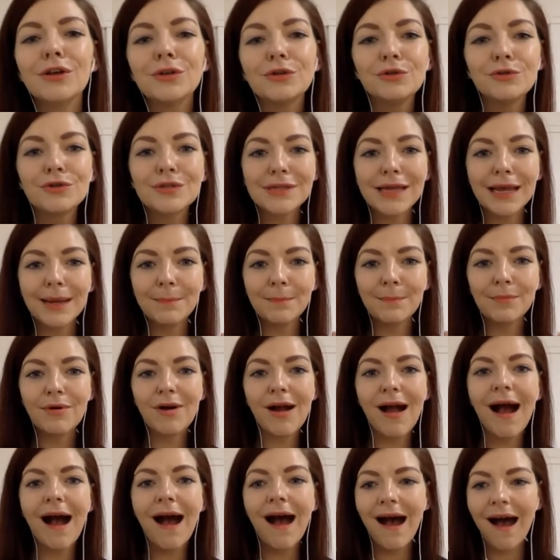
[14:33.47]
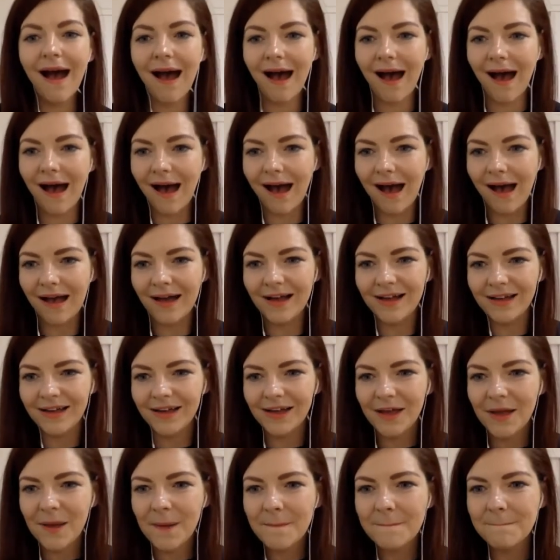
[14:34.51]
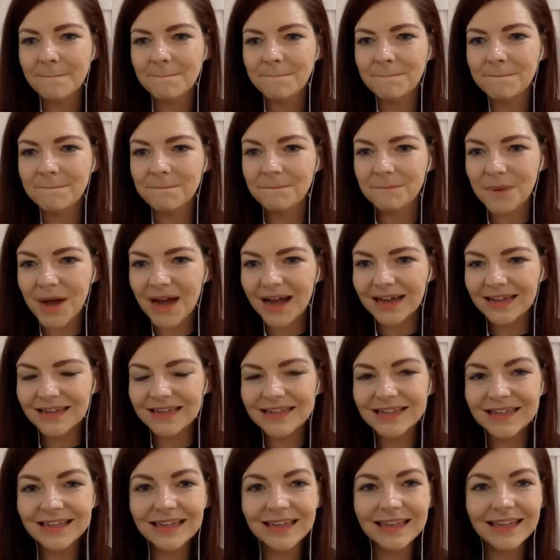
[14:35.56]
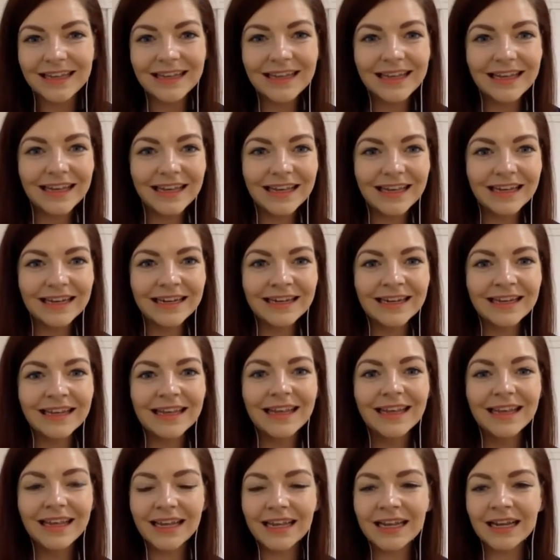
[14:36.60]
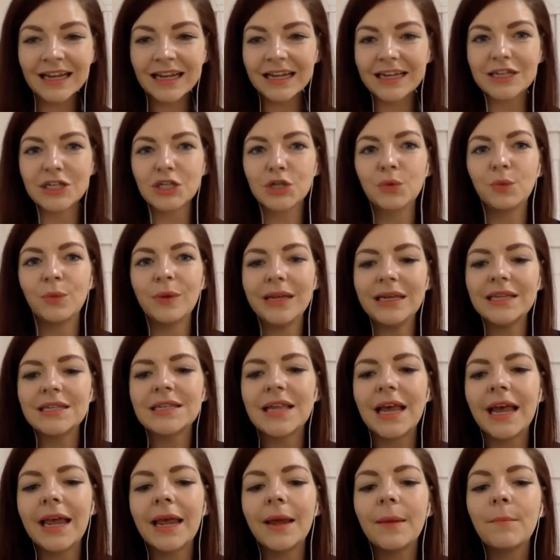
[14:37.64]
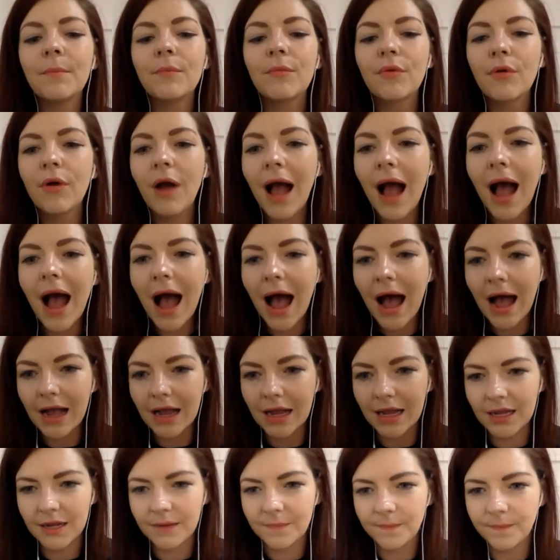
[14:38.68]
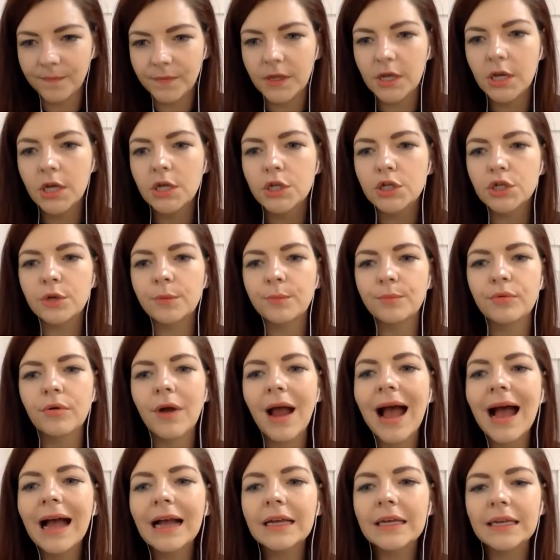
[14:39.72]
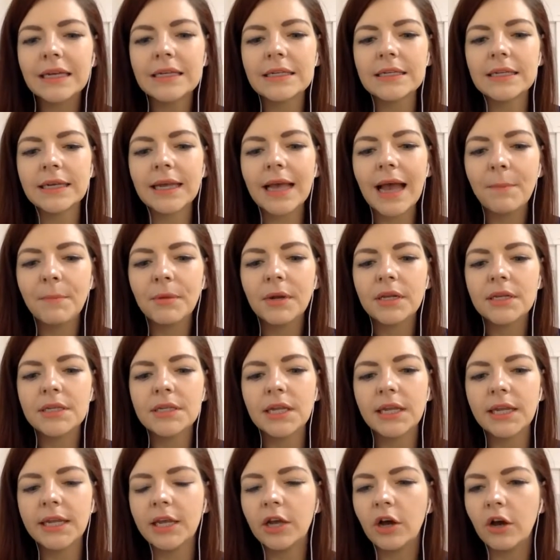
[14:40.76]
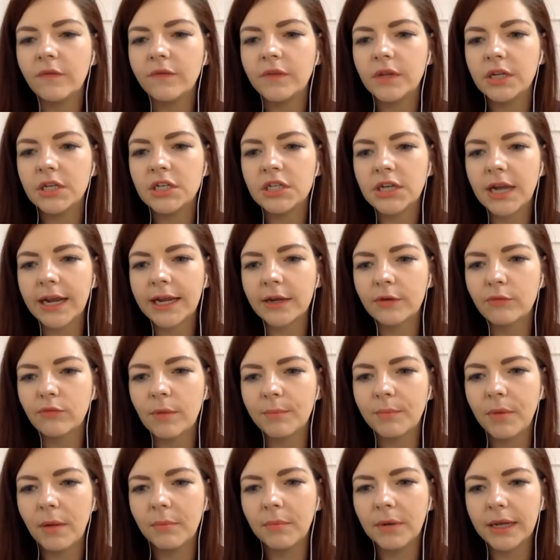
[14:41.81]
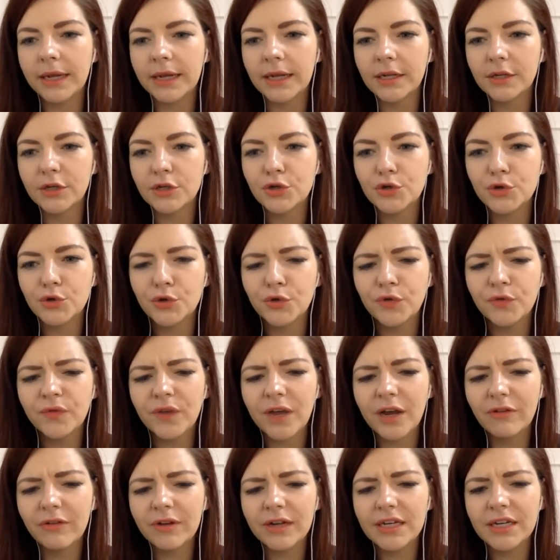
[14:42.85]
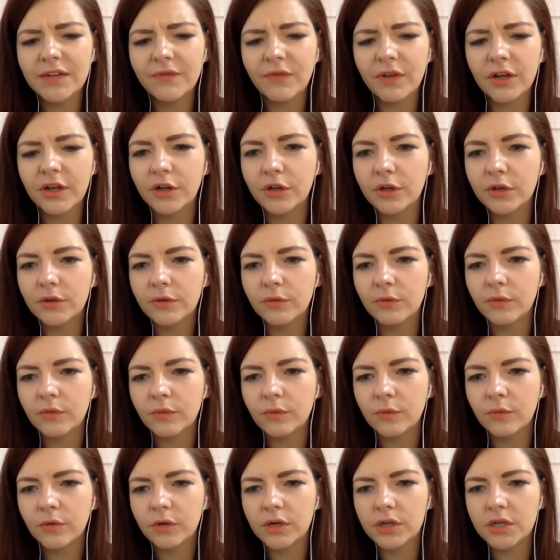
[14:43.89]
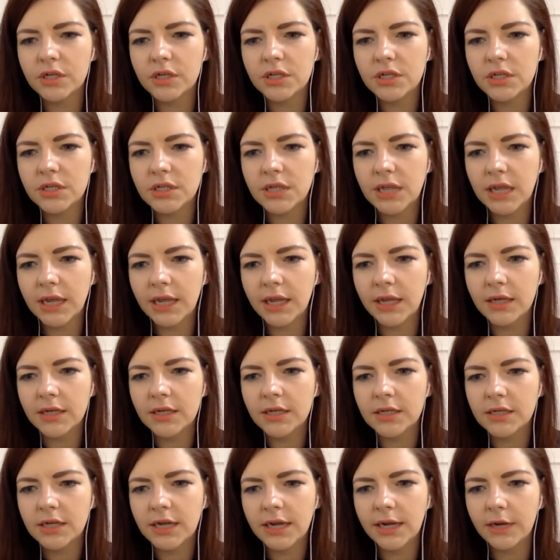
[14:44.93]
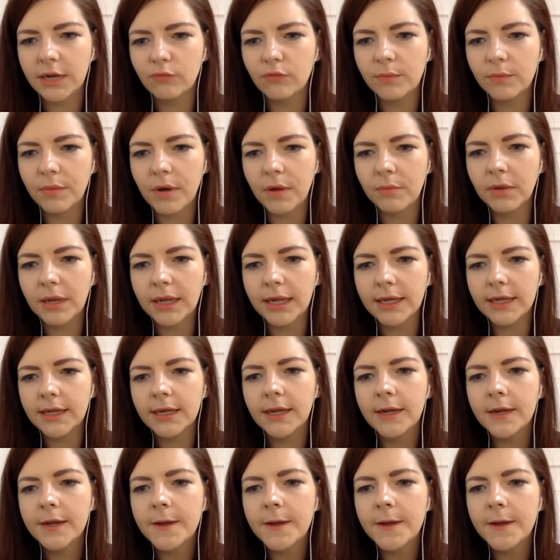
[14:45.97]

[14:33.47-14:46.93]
you say Praha, but in English, we say Prague. So Prague is the capital city of the Czech Republic. 2 very difficult words to say, Czech Republic.